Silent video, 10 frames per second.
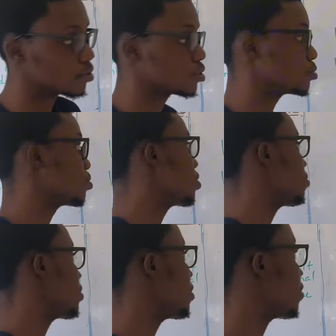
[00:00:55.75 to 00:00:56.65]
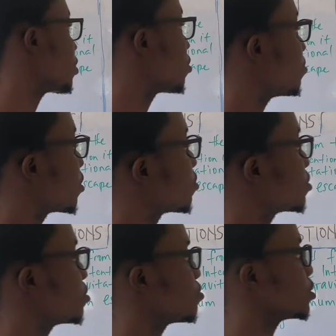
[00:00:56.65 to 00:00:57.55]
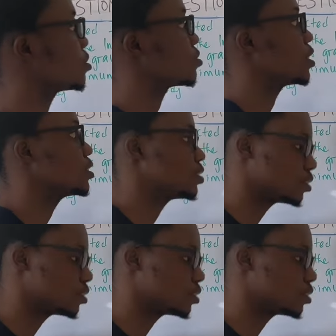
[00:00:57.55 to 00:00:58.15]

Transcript: So whenever you come across a question like this,